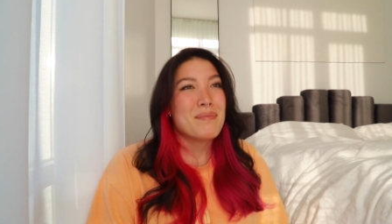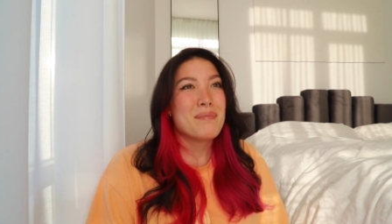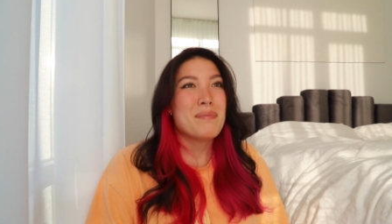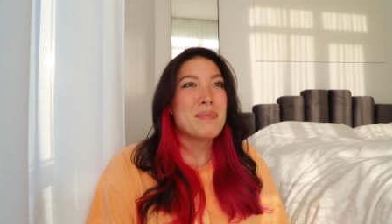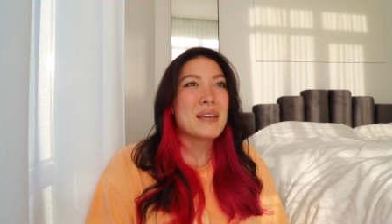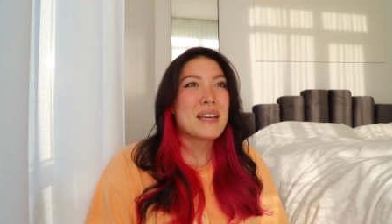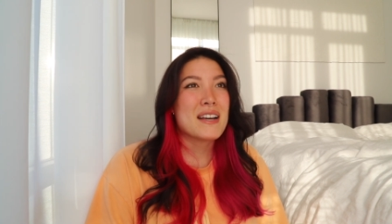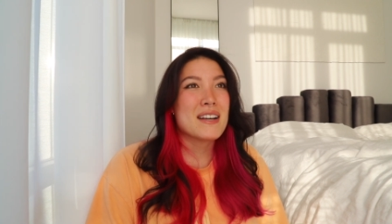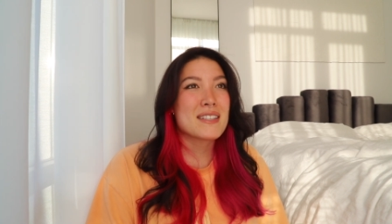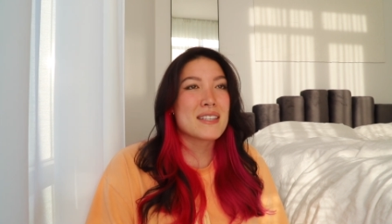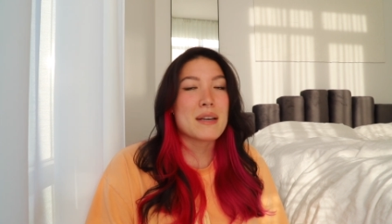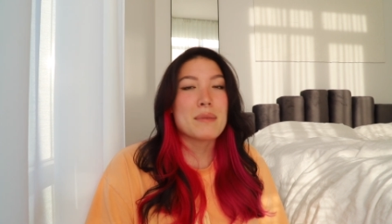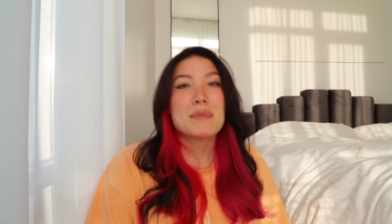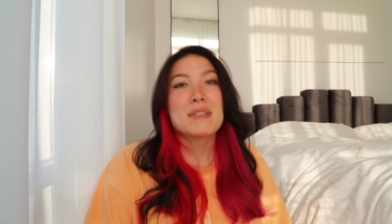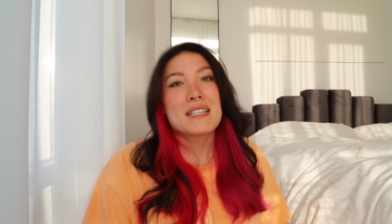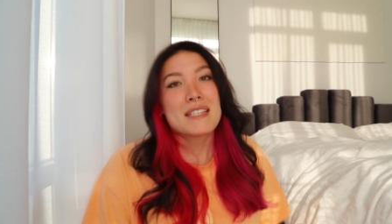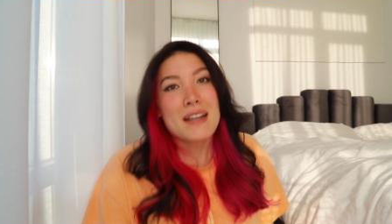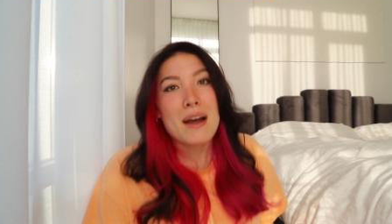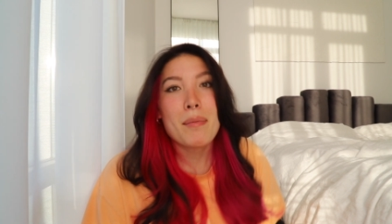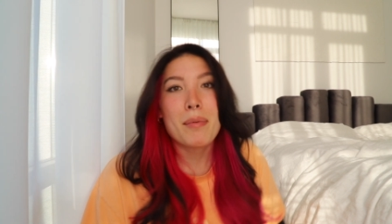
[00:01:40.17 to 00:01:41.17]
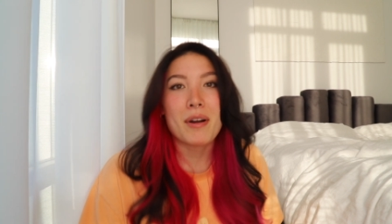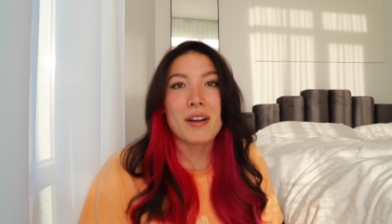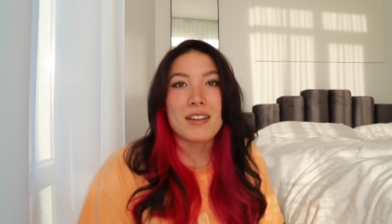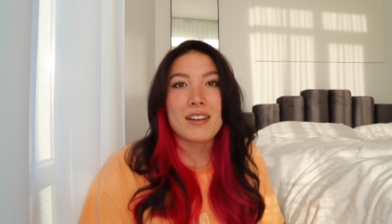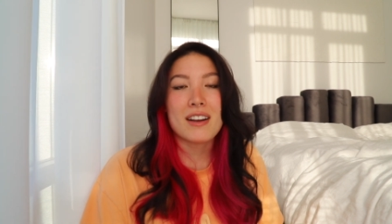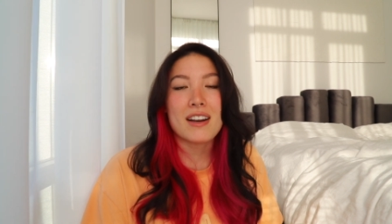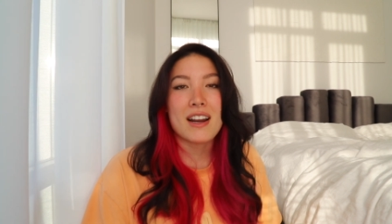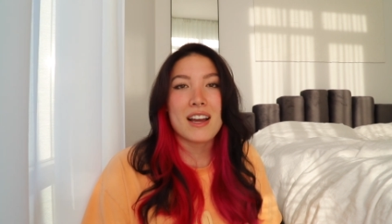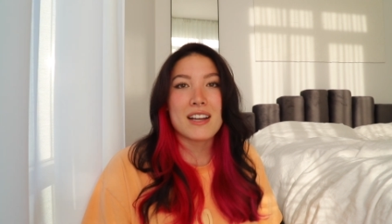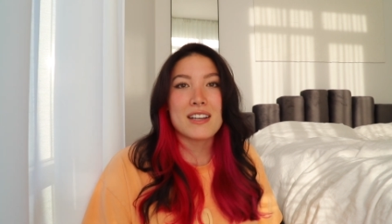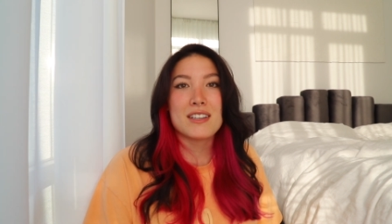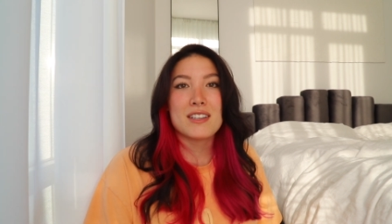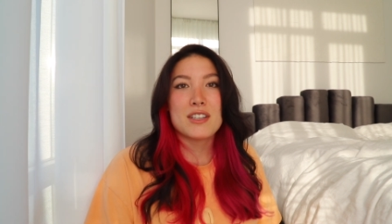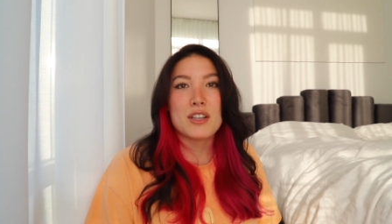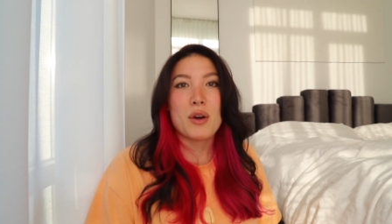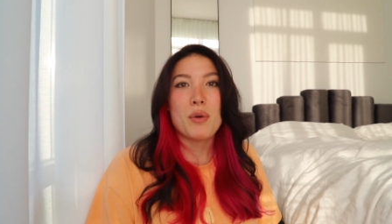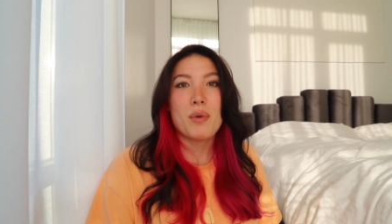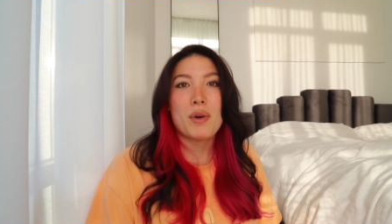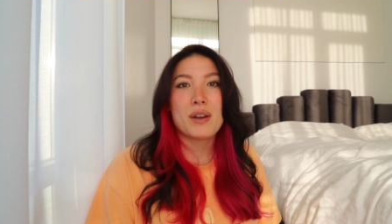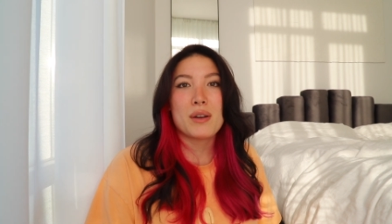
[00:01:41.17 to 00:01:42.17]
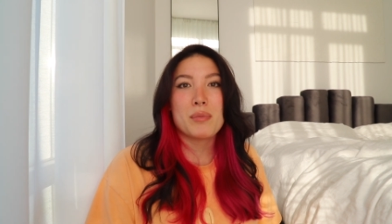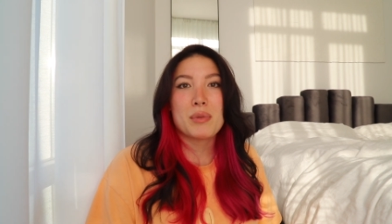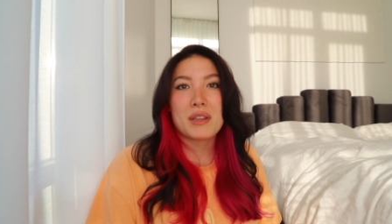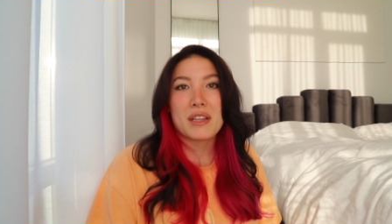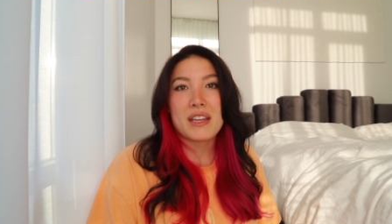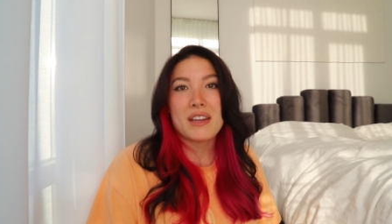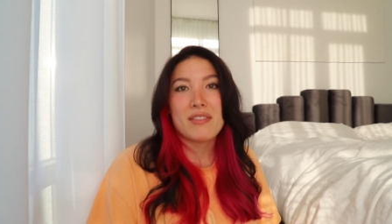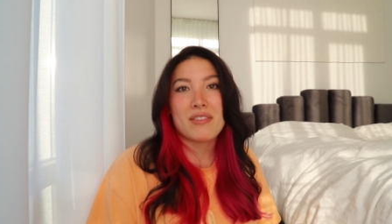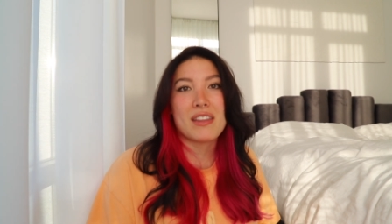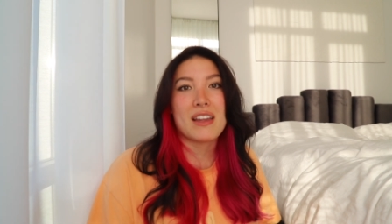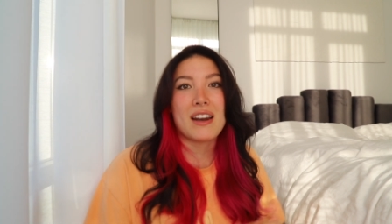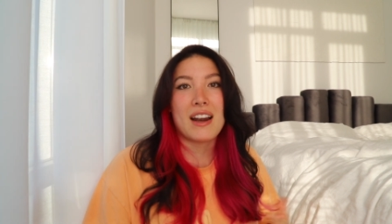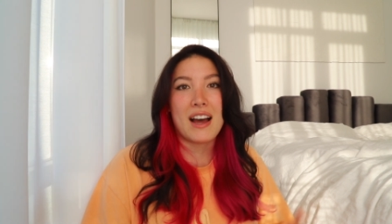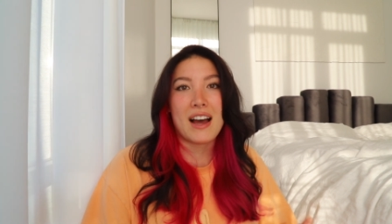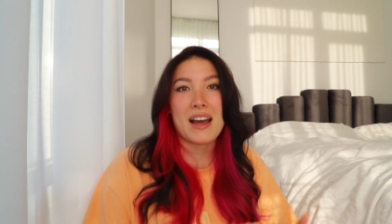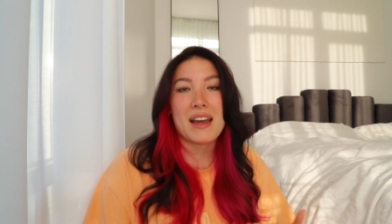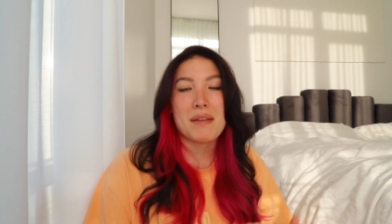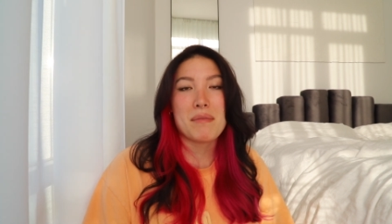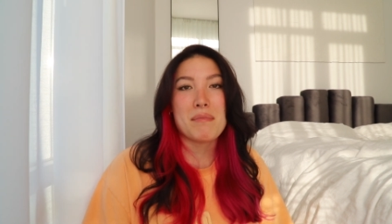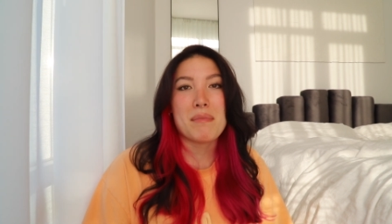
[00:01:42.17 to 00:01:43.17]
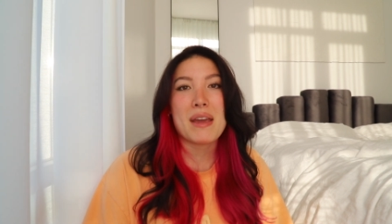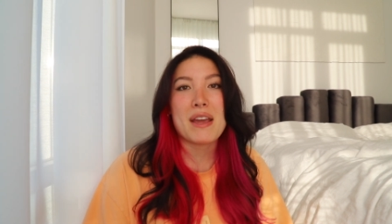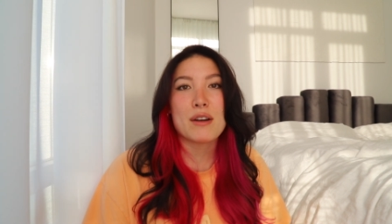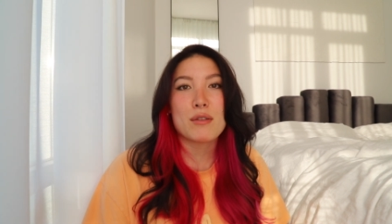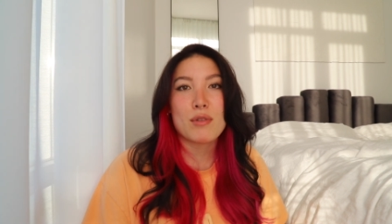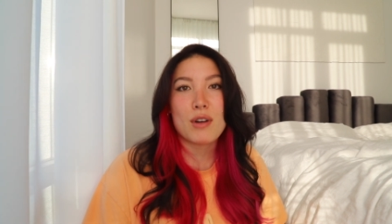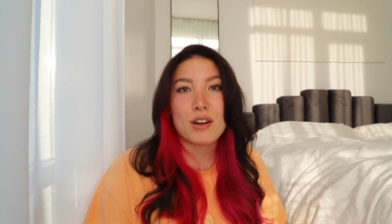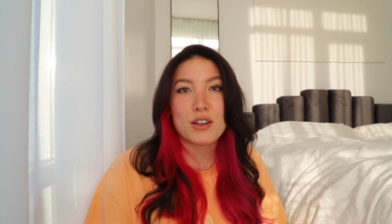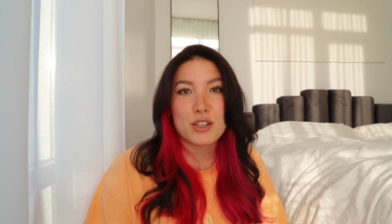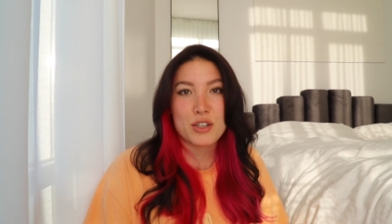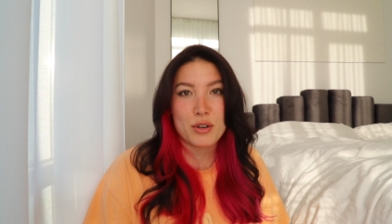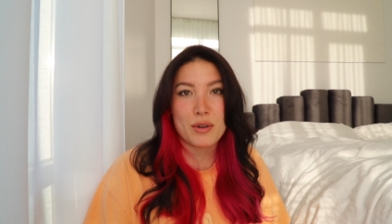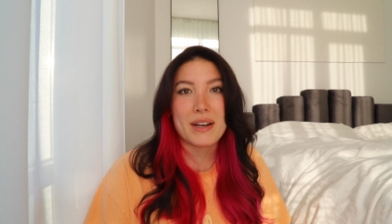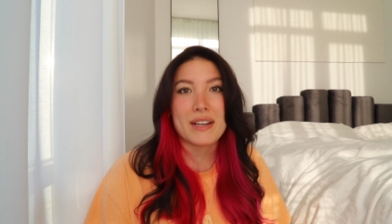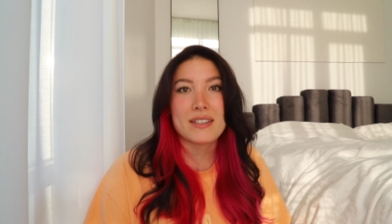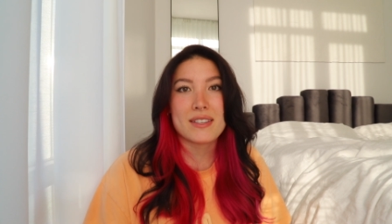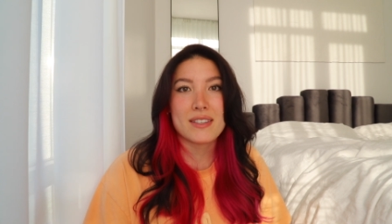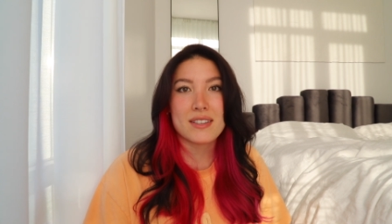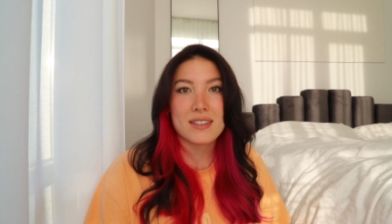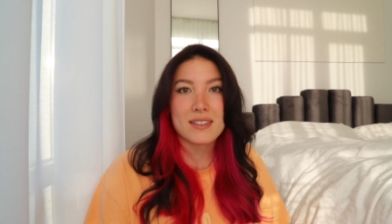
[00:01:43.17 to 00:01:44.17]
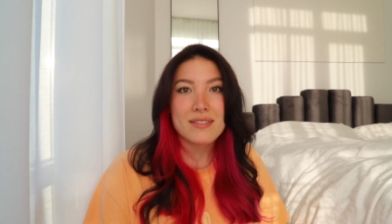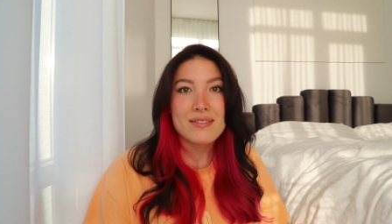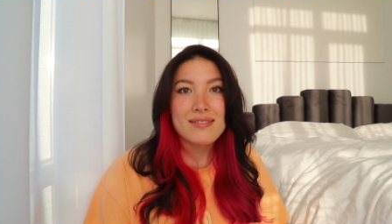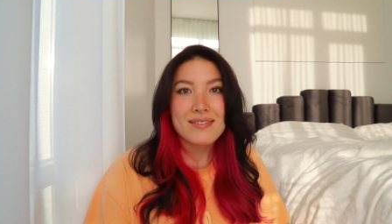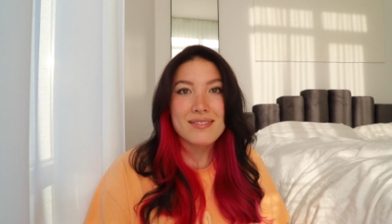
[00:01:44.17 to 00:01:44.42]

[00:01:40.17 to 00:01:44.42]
because I'm stubborn and I don't wanna believe that I made a wrong choice